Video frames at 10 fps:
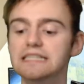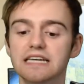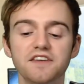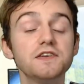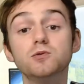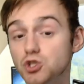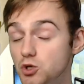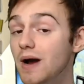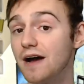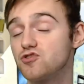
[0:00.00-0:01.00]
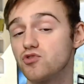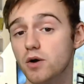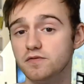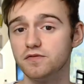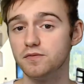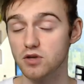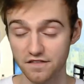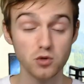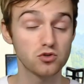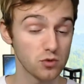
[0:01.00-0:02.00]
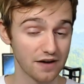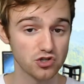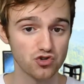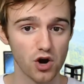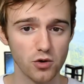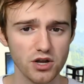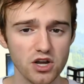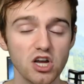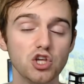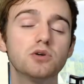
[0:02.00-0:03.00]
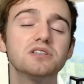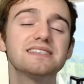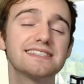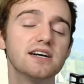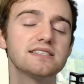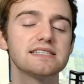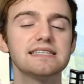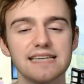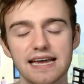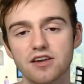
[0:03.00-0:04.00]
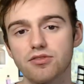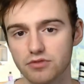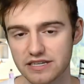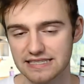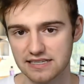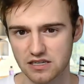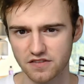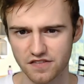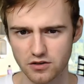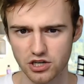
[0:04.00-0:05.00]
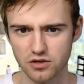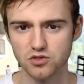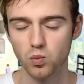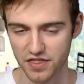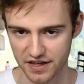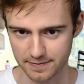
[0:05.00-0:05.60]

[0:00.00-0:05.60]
If you do have a drone, you can certainly take 360 photos with it.